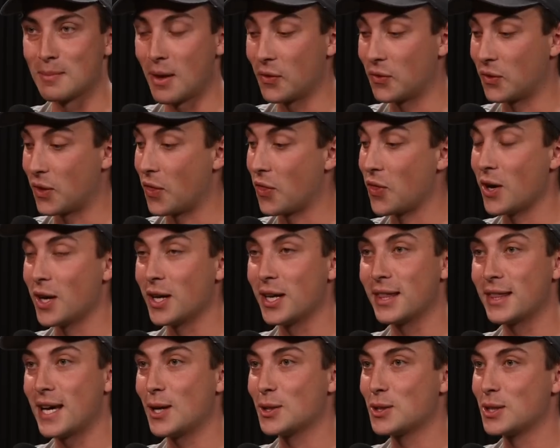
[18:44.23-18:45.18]
a month to
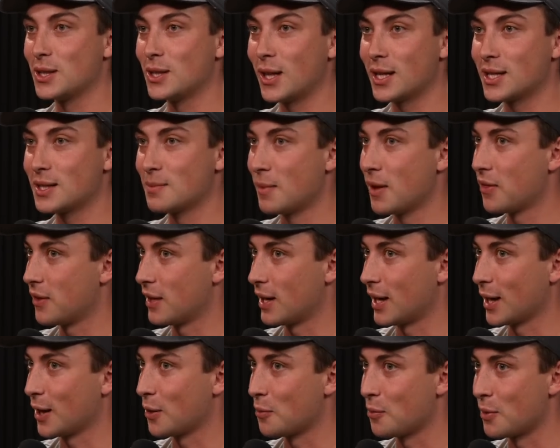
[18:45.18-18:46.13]
$30,000 a month in
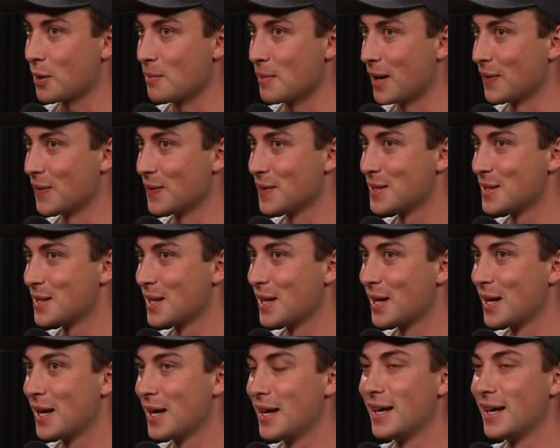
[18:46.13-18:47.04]
like 3 months.